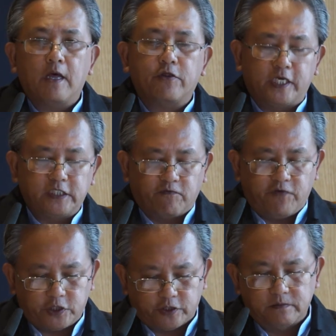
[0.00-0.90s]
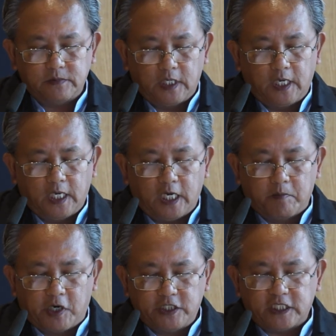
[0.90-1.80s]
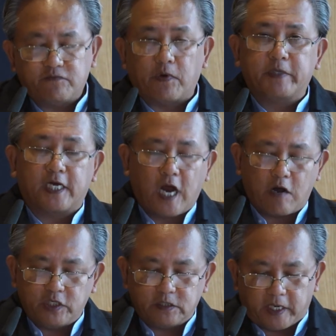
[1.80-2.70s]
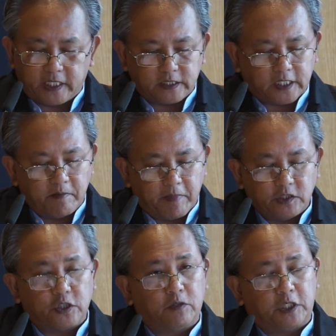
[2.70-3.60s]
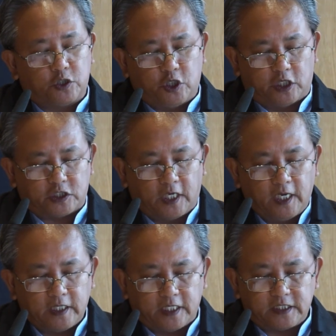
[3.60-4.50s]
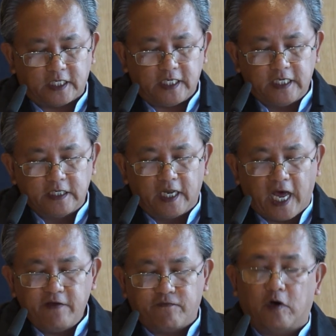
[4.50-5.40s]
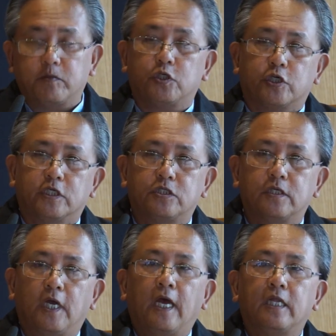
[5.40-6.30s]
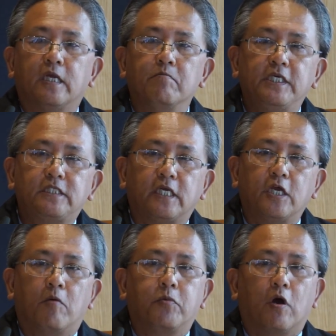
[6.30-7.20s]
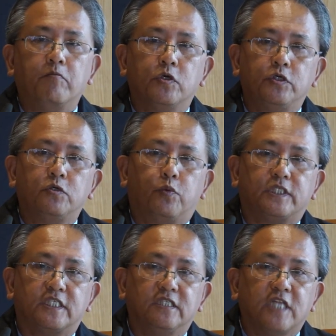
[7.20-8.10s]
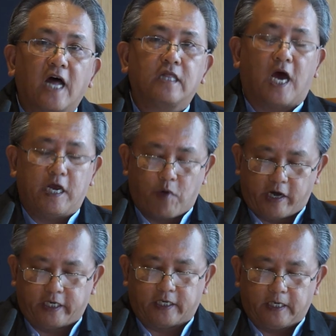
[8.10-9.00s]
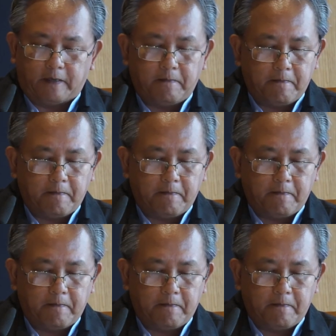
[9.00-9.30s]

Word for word: this vision emerges from the charismatic dimension of the church, that is, the inner life of the church, the mystery of communion, which is non hierarchical.